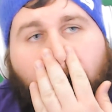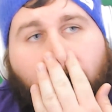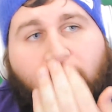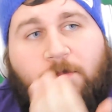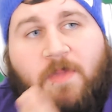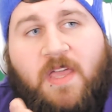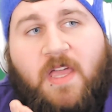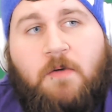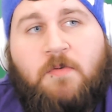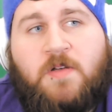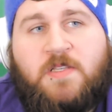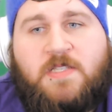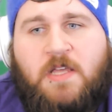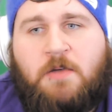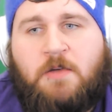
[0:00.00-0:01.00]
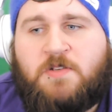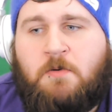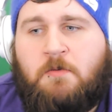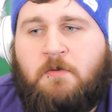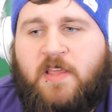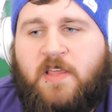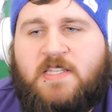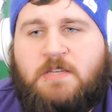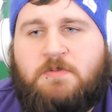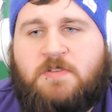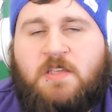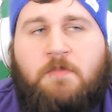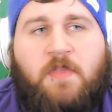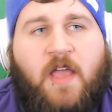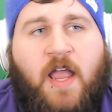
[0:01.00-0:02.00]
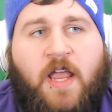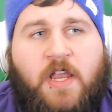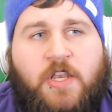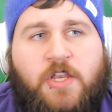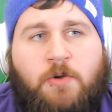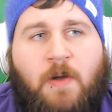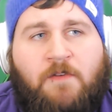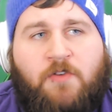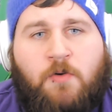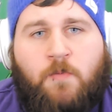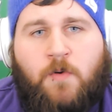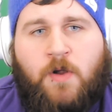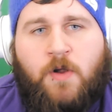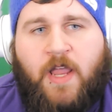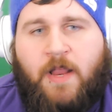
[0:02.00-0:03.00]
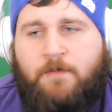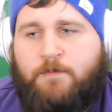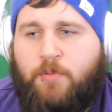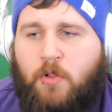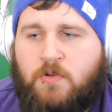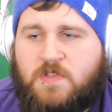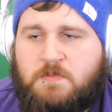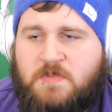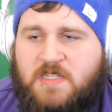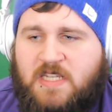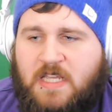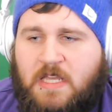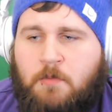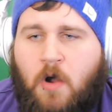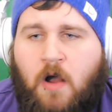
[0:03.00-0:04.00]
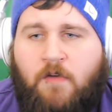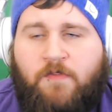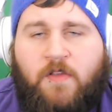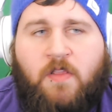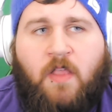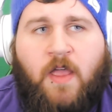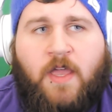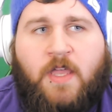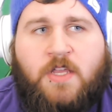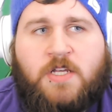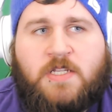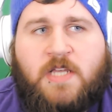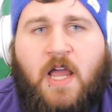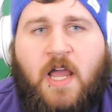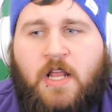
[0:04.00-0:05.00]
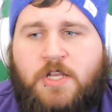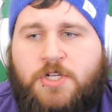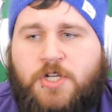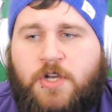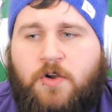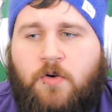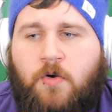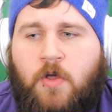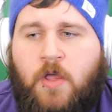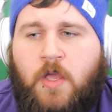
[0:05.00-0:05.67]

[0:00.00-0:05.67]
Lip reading: for me, it was a release. It was something I could do after work and blow some steam off and like just kind of chill,